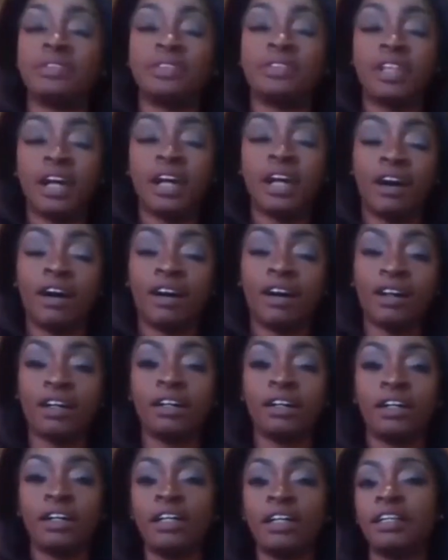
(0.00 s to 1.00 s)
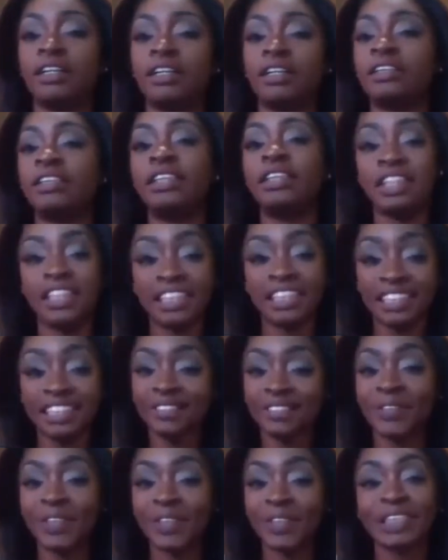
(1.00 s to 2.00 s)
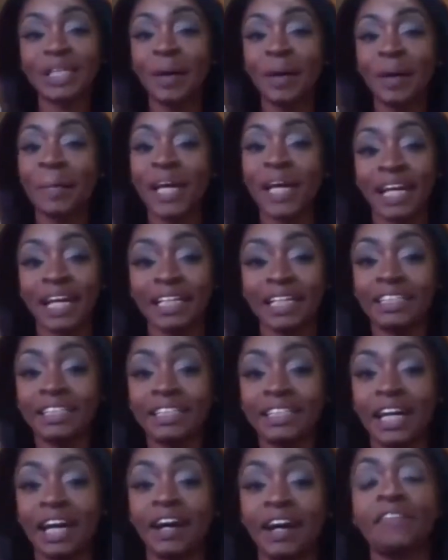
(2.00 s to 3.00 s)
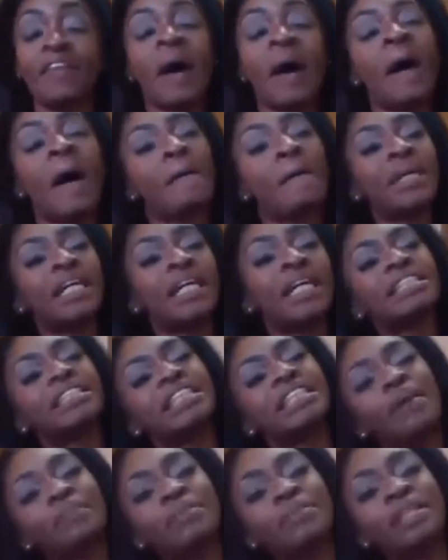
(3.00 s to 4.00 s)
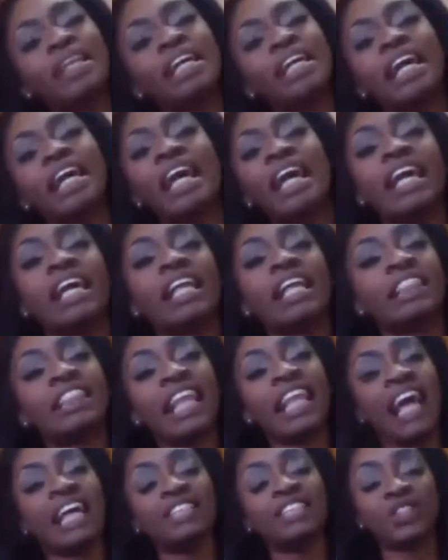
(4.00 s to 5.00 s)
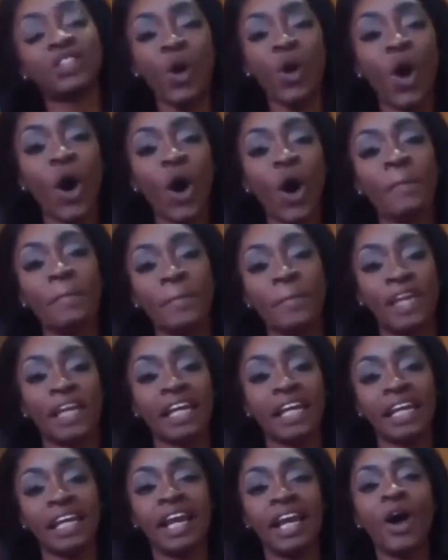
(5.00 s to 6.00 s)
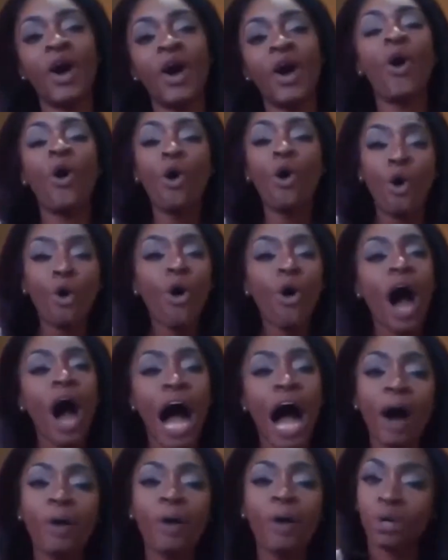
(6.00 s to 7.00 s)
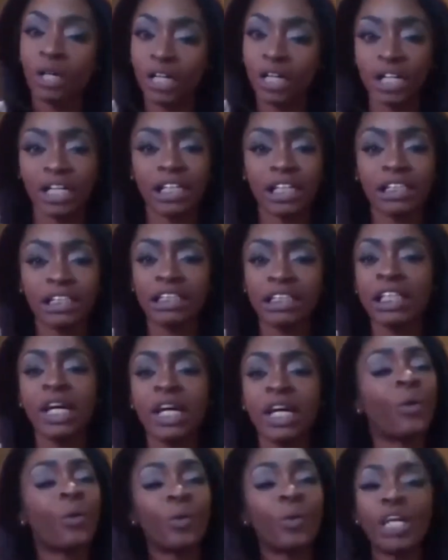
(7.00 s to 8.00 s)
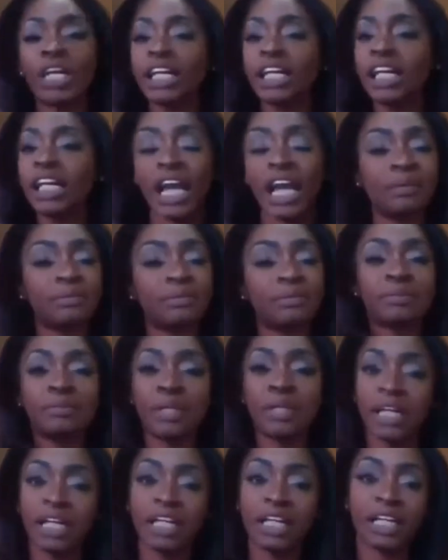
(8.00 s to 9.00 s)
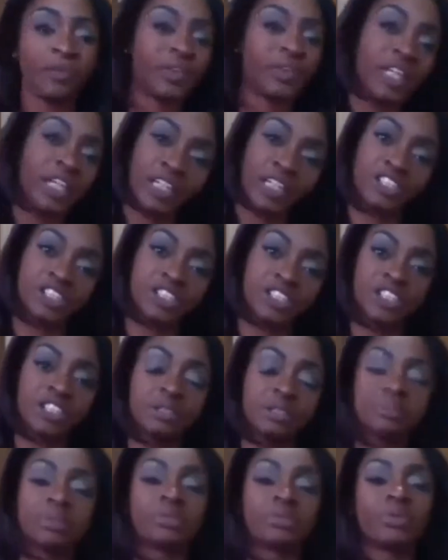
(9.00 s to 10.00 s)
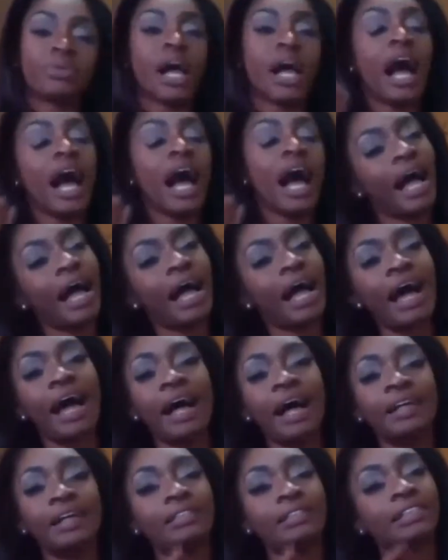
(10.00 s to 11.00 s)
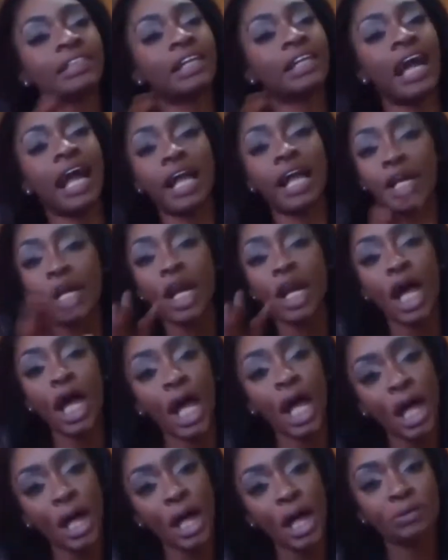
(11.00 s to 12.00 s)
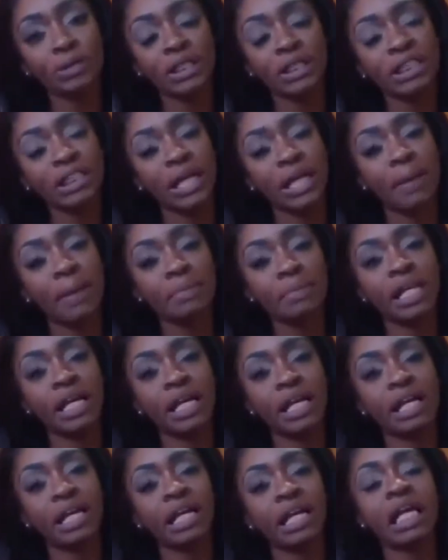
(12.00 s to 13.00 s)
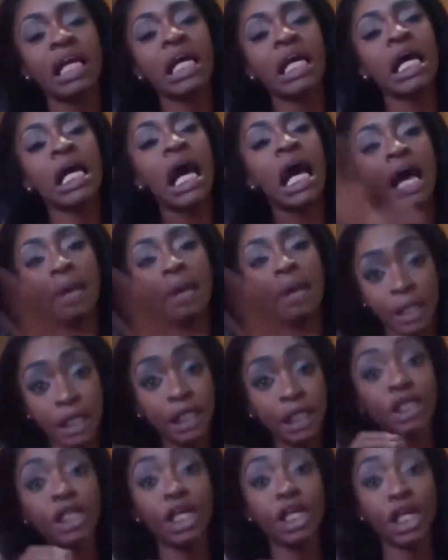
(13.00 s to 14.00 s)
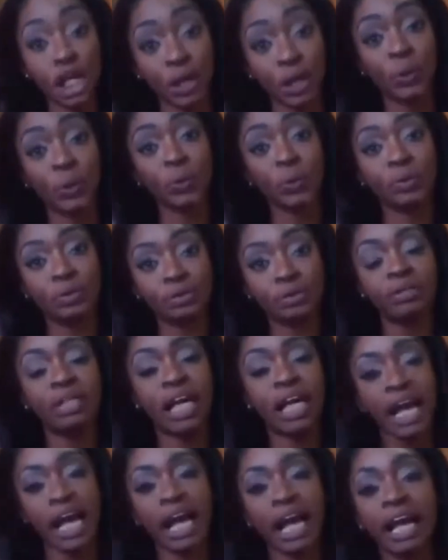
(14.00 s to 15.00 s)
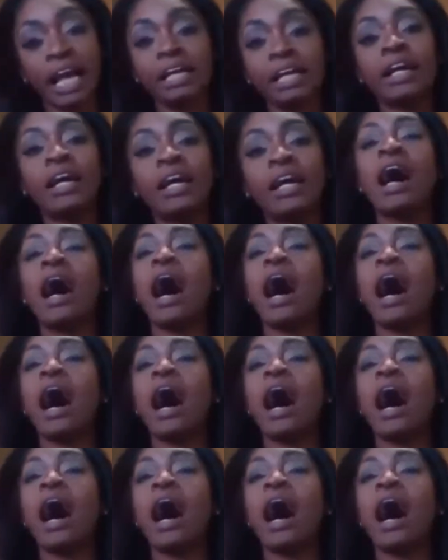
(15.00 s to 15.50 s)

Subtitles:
Y'all, this was some petty stuff, but it's something that taught me who I was when it came to being in relationships. When I say no to something, I mean no, okay?